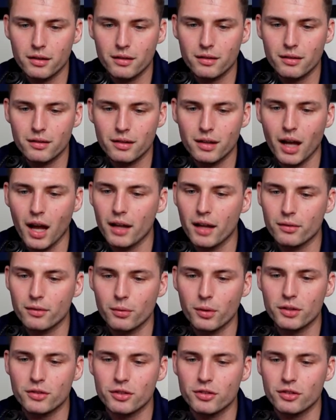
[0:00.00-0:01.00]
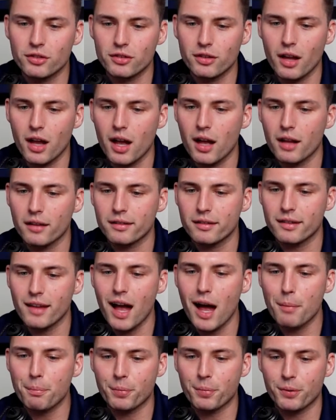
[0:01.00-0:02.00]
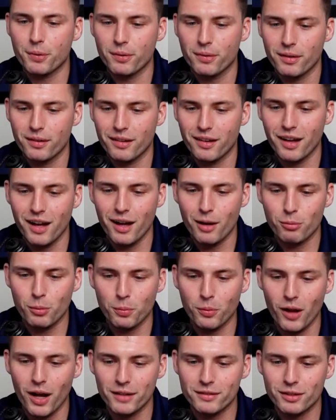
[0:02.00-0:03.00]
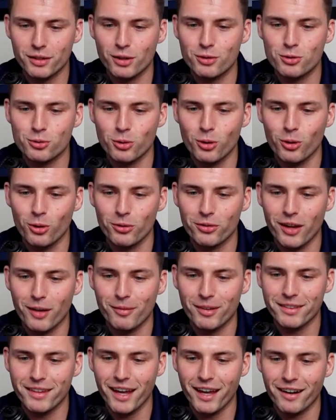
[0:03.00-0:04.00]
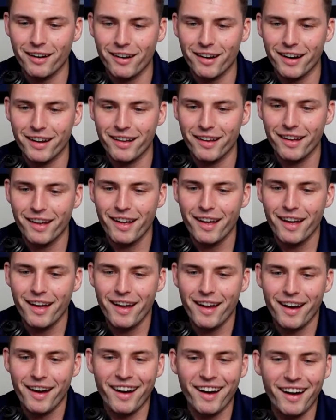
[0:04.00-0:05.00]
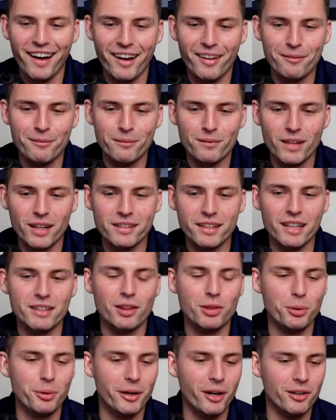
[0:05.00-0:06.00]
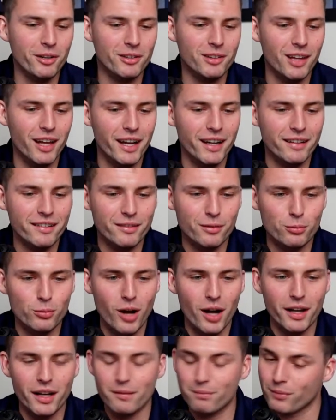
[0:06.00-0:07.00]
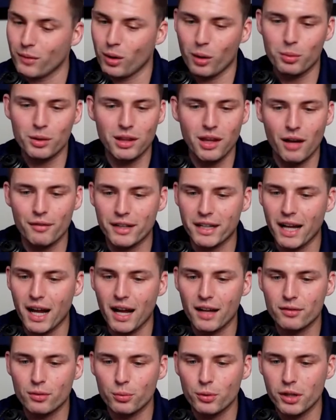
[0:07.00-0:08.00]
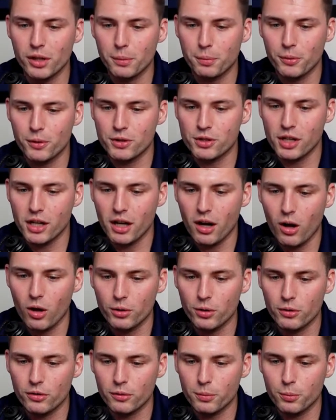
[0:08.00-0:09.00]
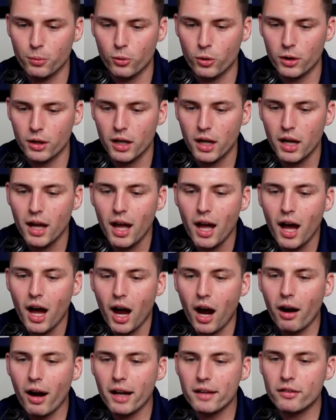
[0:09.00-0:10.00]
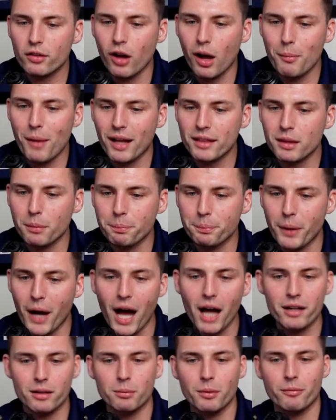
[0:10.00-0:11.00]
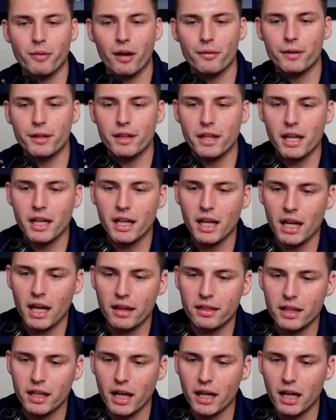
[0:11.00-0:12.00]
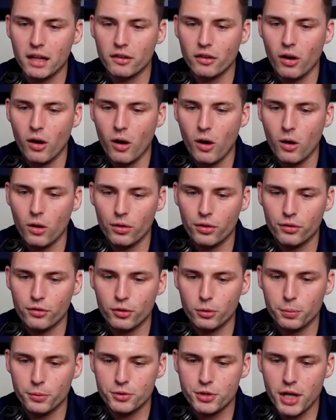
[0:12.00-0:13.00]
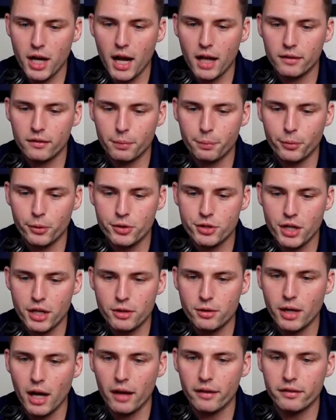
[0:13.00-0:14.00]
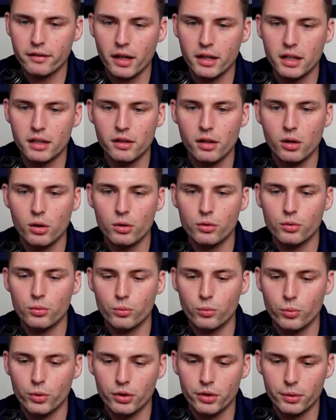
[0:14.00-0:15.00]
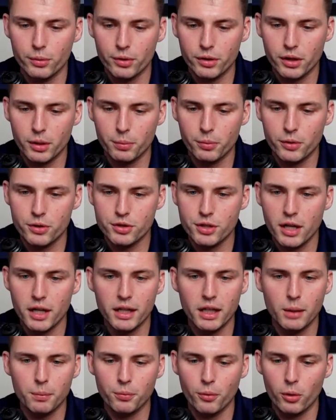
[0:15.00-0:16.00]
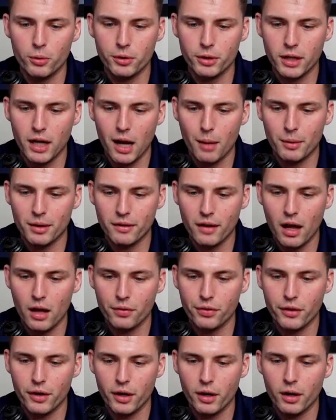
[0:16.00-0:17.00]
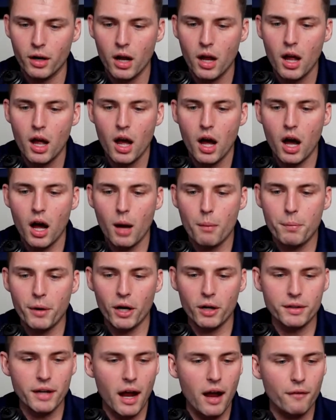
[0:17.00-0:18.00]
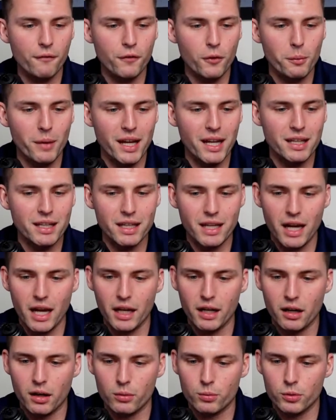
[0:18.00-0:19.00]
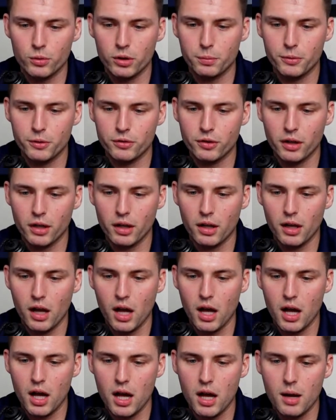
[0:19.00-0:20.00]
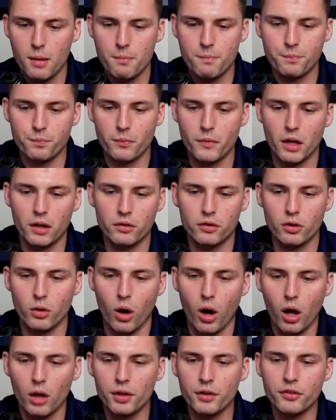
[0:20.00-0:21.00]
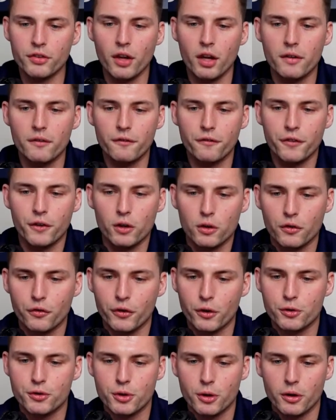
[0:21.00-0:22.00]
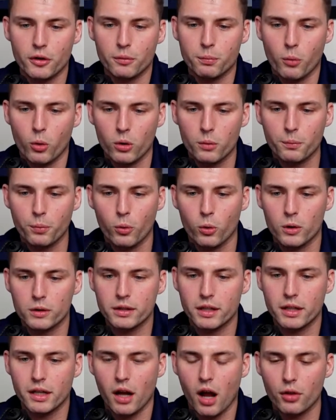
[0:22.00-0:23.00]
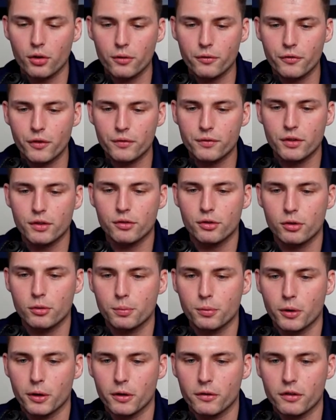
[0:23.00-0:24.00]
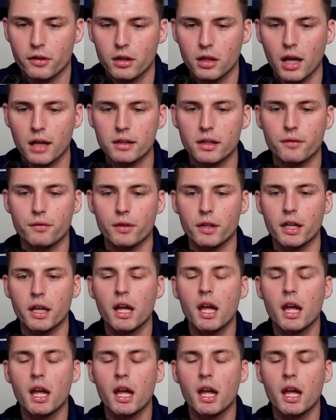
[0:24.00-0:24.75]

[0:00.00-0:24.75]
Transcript: guys, let's just uh, stop uh, replying to the trolls. How about that? All right. Um, let's get to three hundred likes. Run it. I would love it, guys. I really appreciate all your support. All right, so I'm at the bottom of everything, and I think I got to all the super chats. Appreciate you guys sending those. Really, really appreciate it. Keep throwing your comments out there. Uh, Bear Down from Indiana. Really appreciate it. Um, so all of a sudden, Fields' future is more important than the other fifty-two players collectively.